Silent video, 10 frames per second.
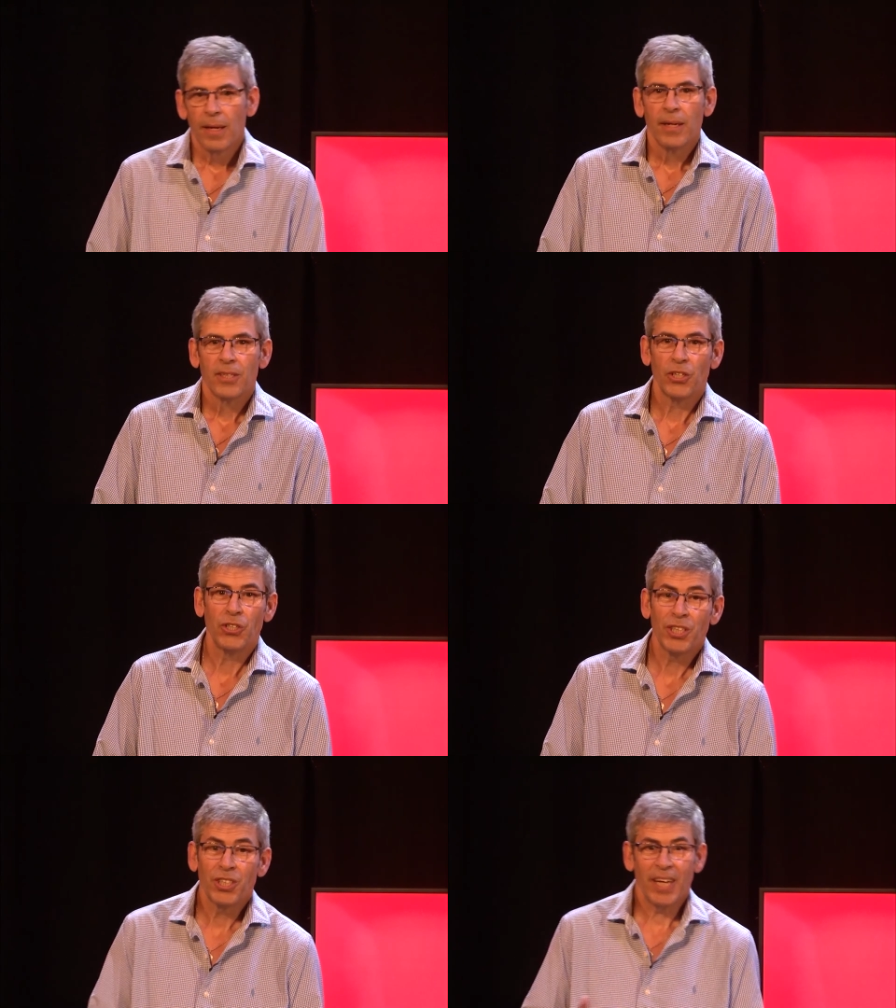So as you
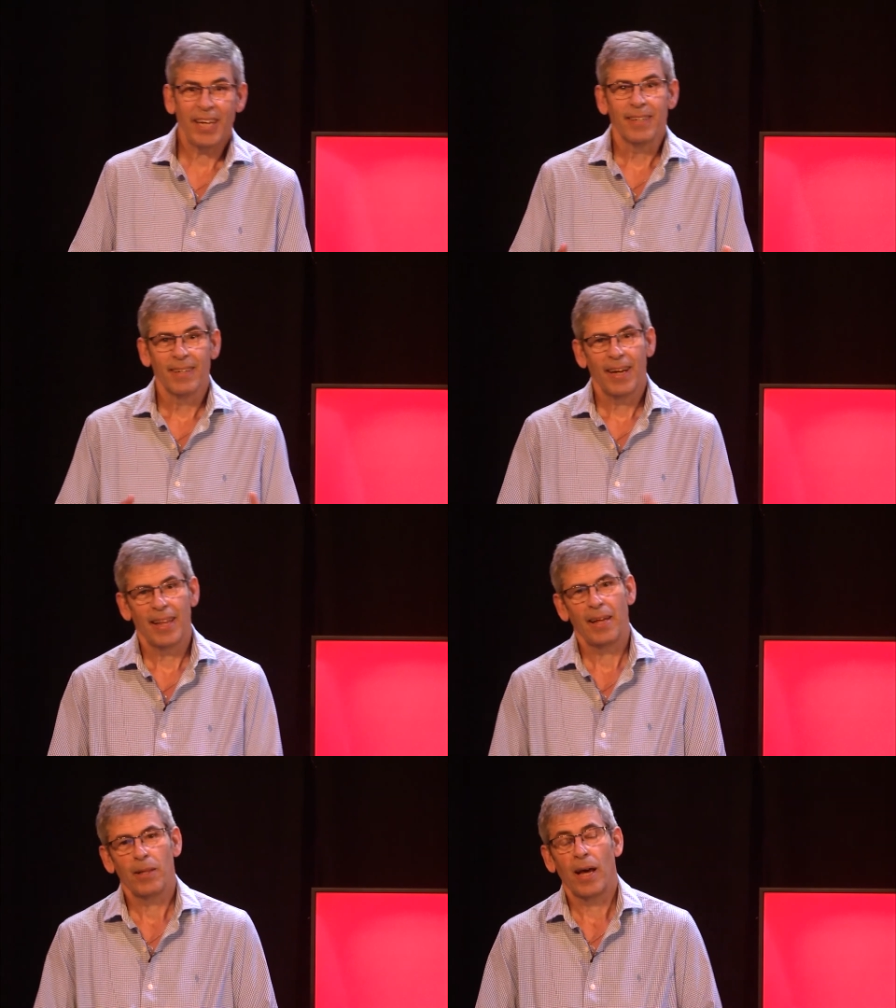can see,
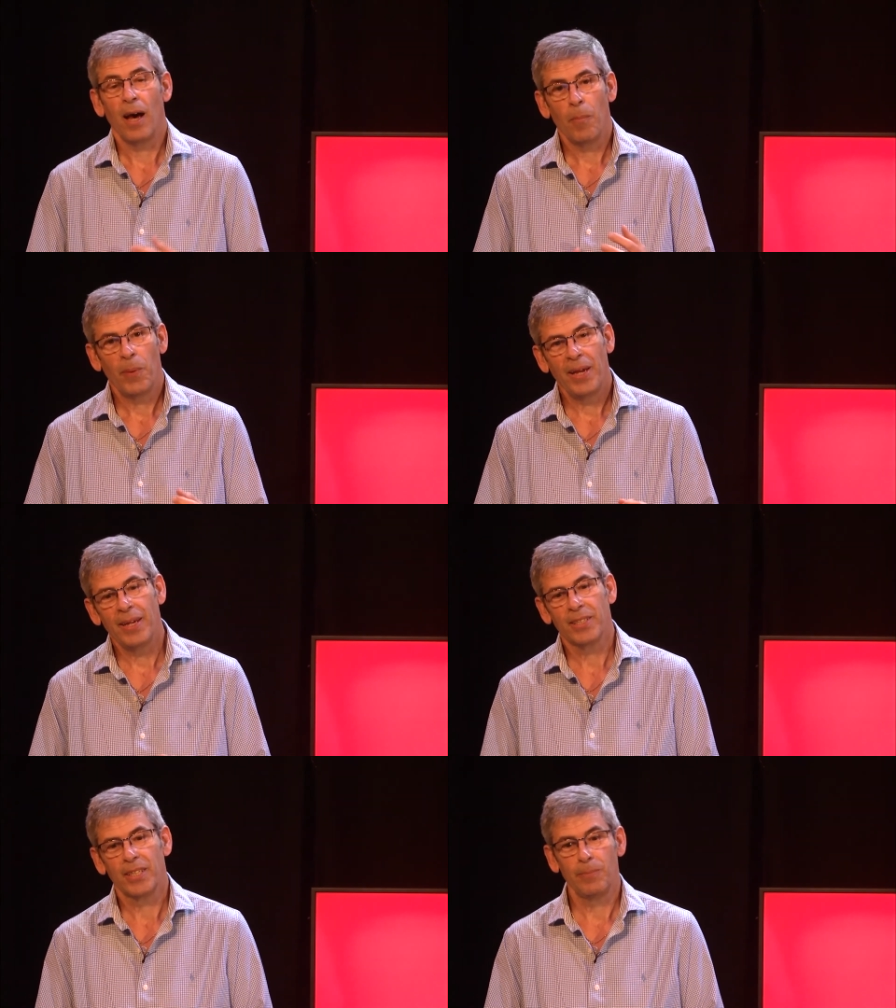LLRP
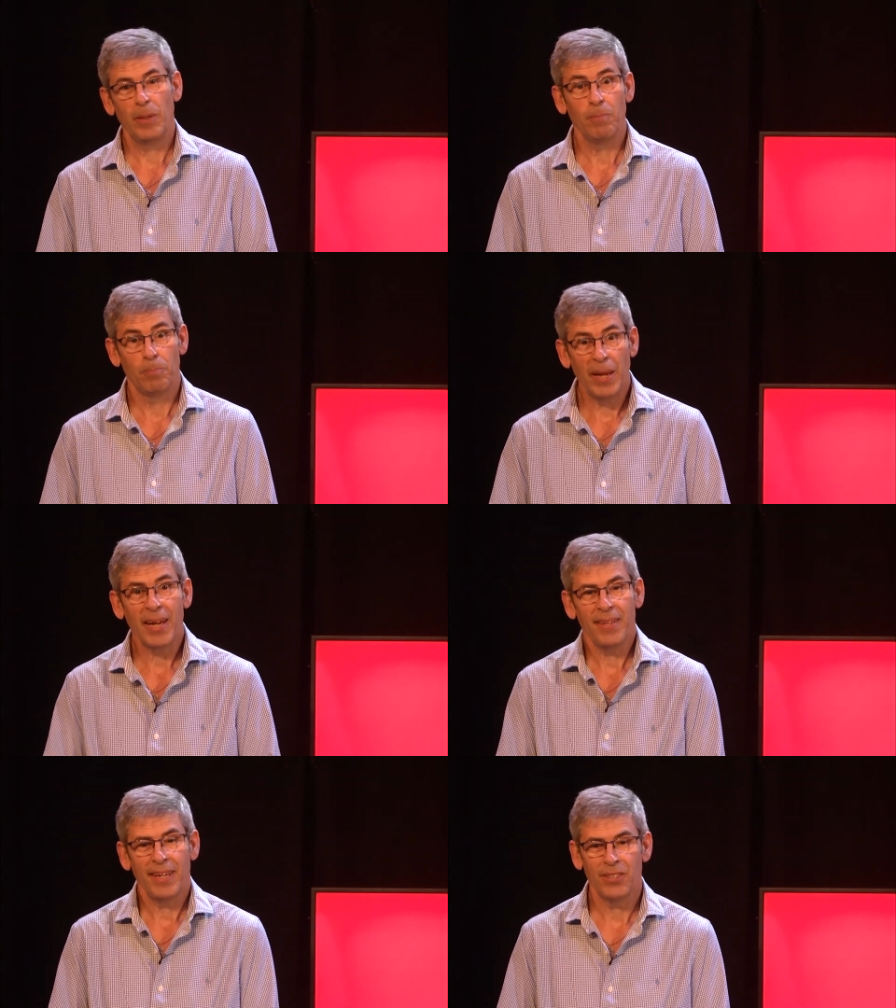is going to be big
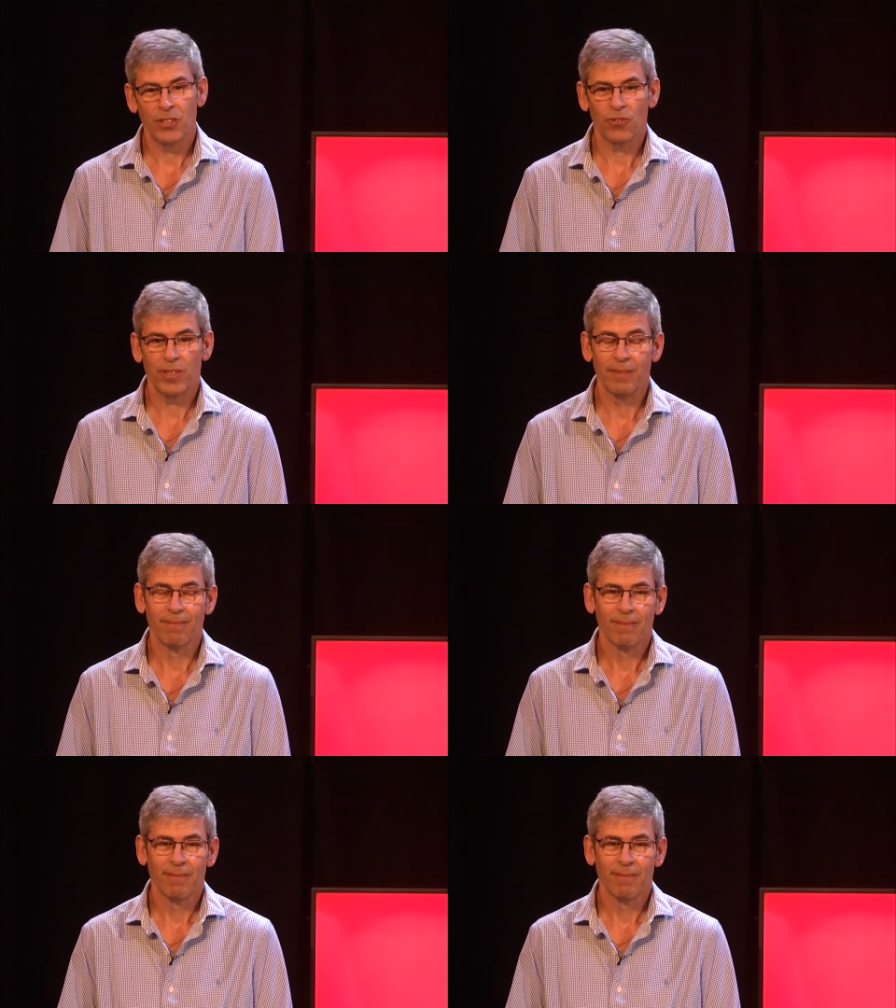in the industry.